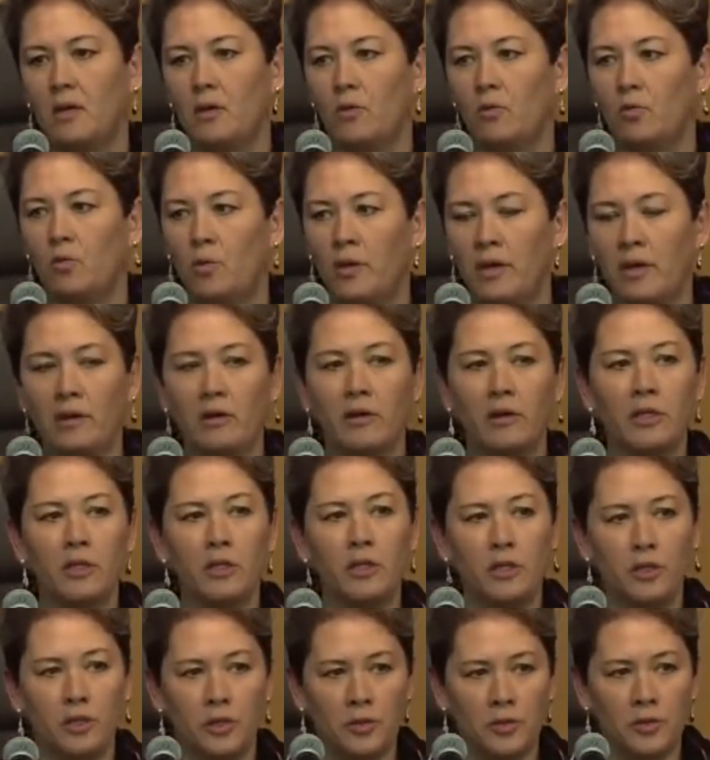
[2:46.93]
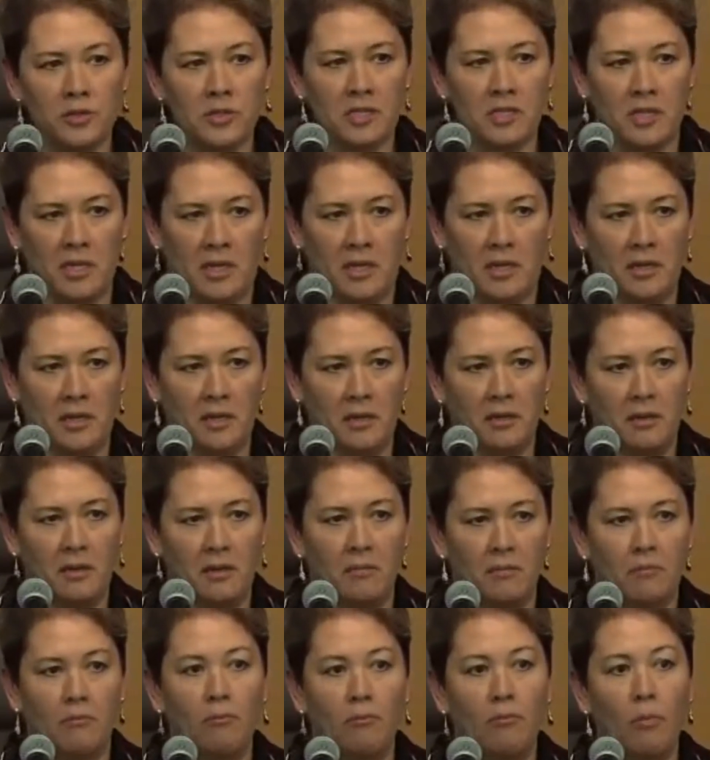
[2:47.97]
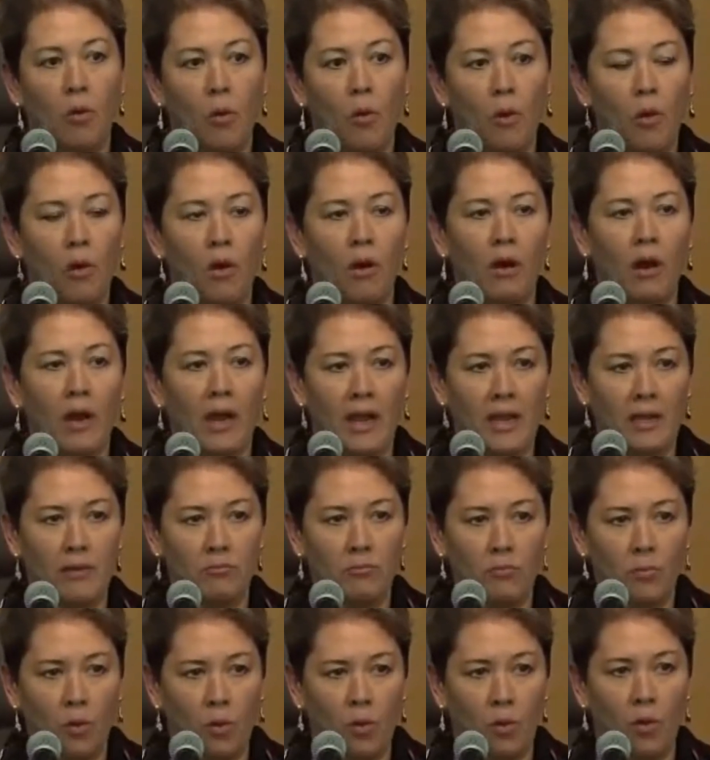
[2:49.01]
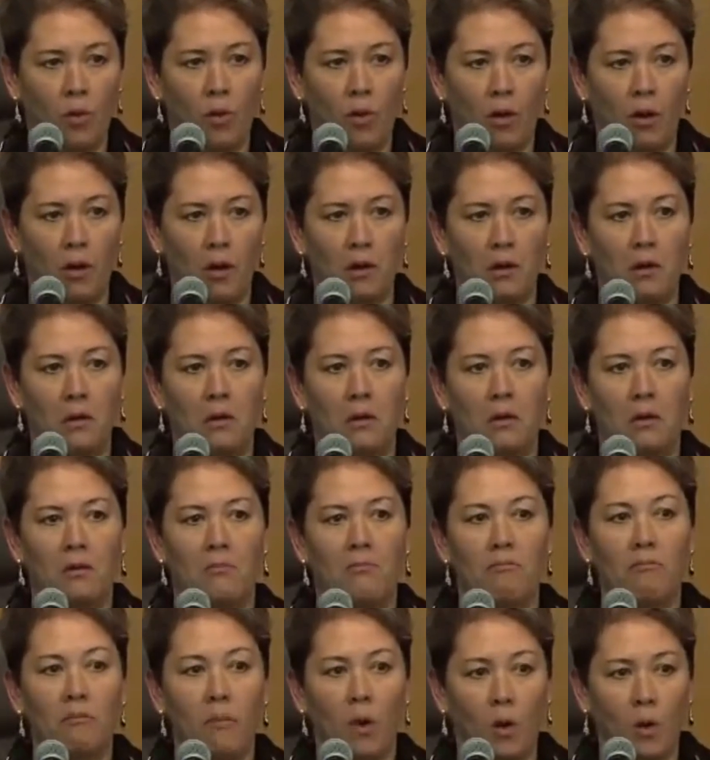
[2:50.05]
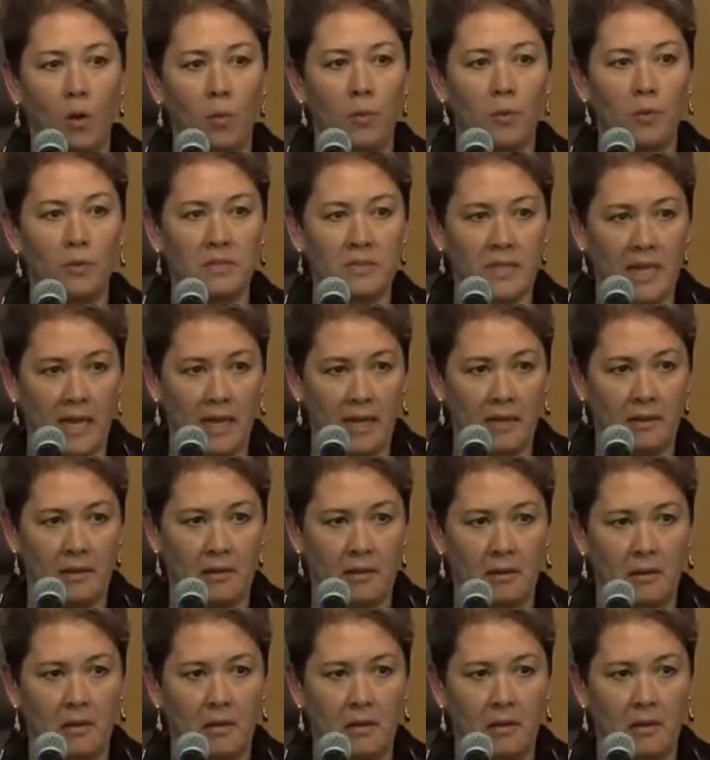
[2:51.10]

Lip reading: we're using more and more mobile data.